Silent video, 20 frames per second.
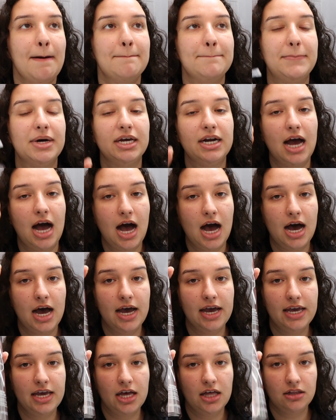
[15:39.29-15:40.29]
But
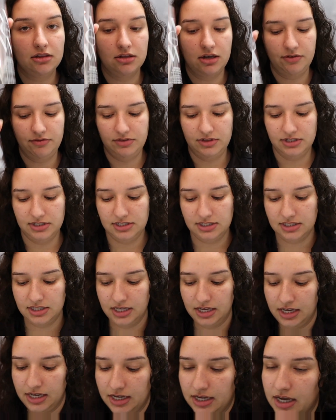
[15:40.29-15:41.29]
I love this
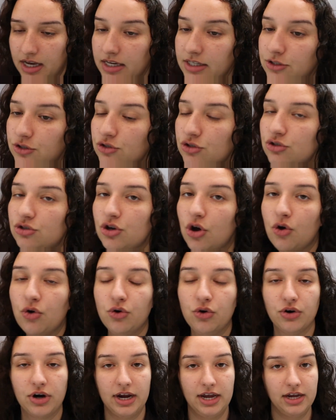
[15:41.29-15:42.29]
thing. It's
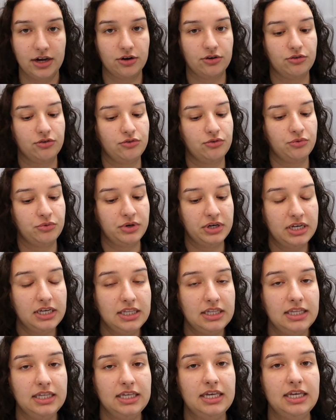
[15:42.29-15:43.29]
so great. It
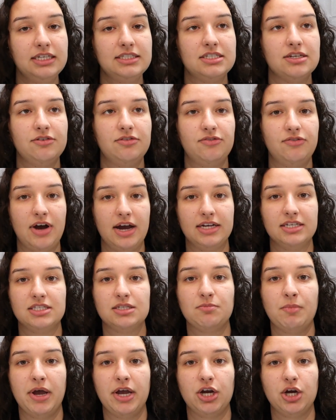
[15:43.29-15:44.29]
really
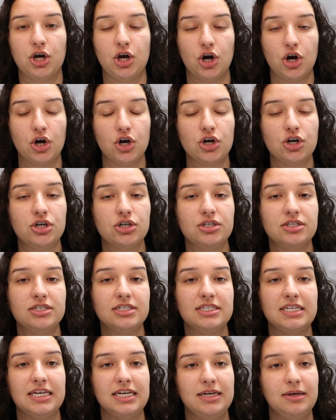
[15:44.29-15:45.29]
defines my
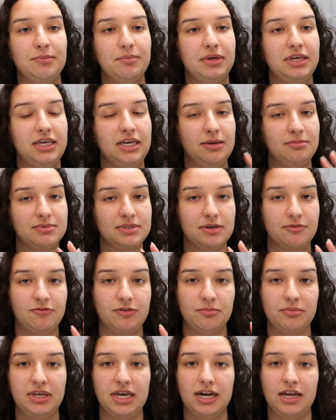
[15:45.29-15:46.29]
curls. It keeps them
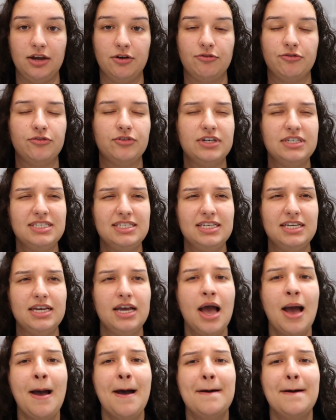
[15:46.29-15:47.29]
from getting frizzy,